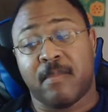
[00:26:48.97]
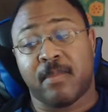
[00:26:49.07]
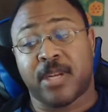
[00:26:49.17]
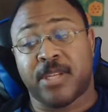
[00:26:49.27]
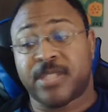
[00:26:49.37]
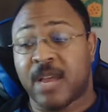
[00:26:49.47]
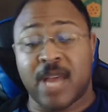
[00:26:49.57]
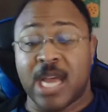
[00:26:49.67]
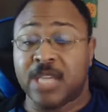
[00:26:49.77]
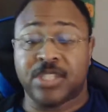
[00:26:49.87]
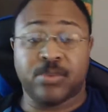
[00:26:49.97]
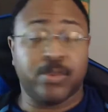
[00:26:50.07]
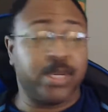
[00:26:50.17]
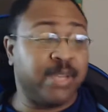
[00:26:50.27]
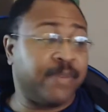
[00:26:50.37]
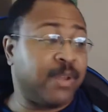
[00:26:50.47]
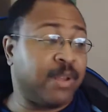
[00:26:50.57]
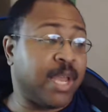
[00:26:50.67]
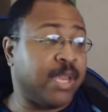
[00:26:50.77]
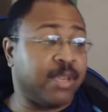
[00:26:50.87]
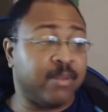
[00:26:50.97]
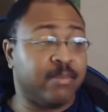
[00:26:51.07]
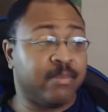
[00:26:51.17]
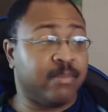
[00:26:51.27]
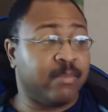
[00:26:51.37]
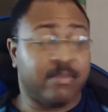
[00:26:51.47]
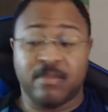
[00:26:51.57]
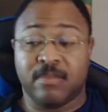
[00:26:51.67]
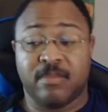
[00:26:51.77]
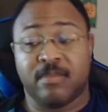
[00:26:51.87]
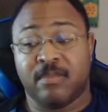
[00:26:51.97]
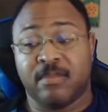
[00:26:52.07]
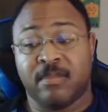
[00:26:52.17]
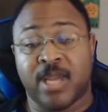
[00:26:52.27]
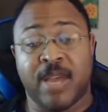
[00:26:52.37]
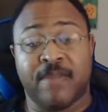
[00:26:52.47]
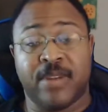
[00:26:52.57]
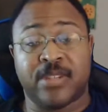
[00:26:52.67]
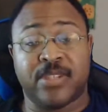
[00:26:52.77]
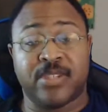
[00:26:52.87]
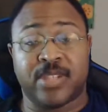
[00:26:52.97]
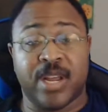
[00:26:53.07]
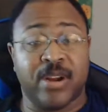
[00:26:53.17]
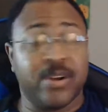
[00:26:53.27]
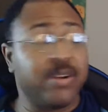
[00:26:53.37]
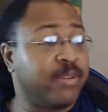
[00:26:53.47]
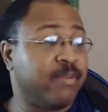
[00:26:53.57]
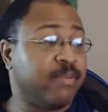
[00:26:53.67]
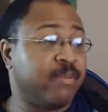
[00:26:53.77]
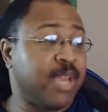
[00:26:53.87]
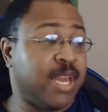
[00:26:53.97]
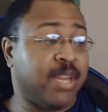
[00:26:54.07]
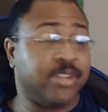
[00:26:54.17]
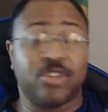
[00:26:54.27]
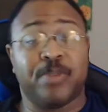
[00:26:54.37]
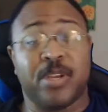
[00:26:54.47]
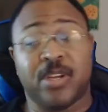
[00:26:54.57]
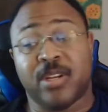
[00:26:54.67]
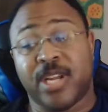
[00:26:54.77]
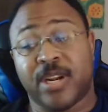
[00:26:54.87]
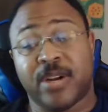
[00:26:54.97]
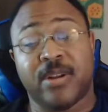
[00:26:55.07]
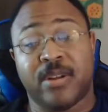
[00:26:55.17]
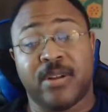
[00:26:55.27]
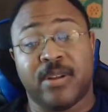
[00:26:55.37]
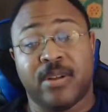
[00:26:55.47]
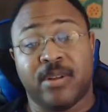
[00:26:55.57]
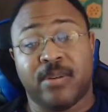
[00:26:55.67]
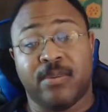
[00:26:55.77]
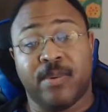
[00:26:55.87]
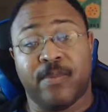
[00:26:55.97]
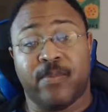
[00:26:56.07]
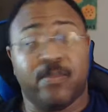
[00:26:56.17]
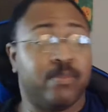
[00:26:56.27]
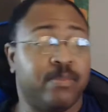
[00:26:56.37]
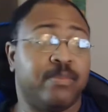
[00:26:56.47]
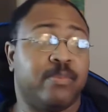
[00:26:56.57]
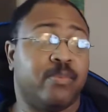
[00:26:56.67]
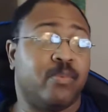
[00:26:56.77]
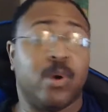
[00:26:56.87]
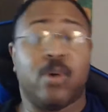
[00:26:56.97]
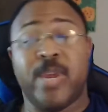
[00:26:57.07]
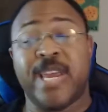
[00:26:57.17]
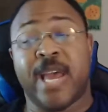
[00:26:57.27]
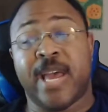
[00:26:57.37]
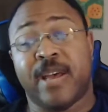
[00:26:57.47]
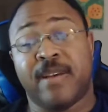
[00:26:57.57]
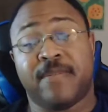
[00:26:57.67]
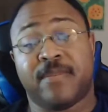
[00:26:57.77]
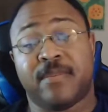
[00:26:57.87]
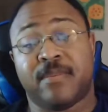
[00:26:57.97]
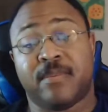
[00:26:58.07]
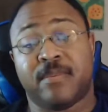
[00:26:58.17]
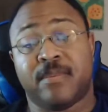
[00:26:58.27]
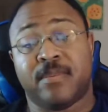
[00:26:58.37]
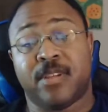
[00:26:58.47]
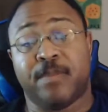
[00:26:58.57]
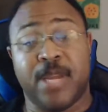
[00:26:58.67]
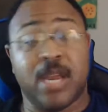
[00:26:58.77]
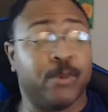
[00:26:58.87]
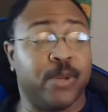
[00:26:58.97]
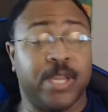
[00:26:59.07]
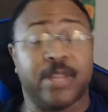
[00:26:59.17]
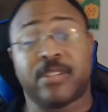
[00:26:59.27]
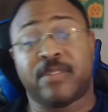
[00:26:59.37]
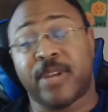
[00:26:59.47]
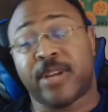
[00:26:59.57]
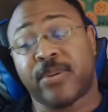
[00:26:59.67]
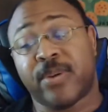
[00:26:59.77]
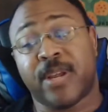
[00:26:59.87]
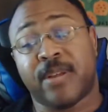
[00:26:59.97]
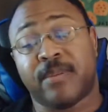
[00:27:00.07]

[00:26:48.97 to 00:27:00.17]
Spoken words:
because I just really feel like the evidence is there and it should be clear with what we have to be able to get this victory.